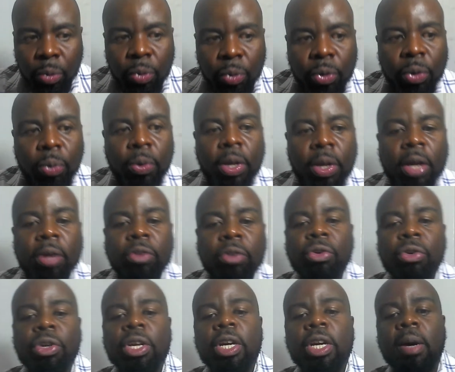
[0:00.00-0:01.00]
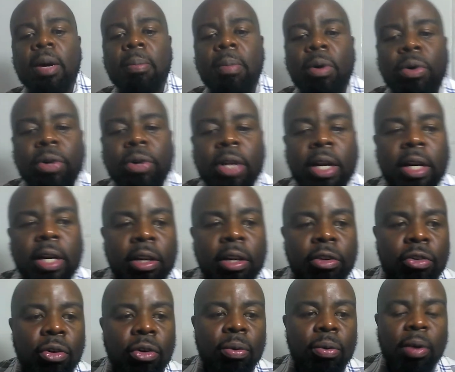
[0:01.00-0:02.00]
we are talking about
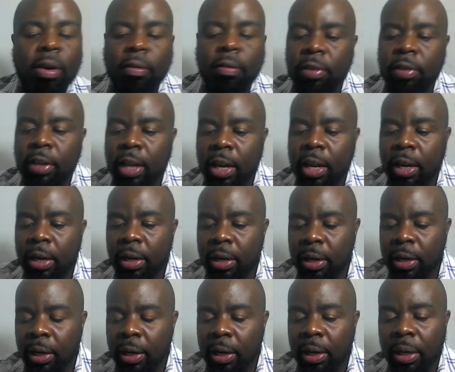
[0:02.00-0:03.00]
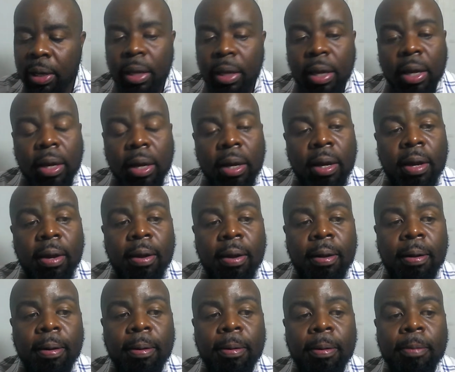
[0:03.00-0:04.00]
addiction. You have said
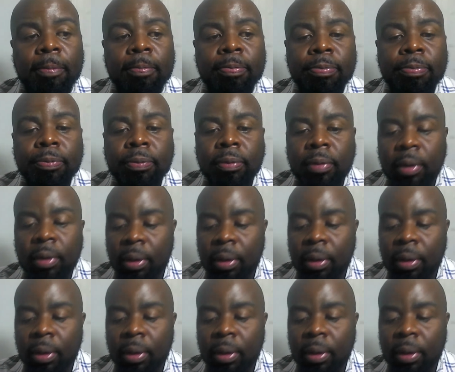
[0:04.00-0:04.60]
um,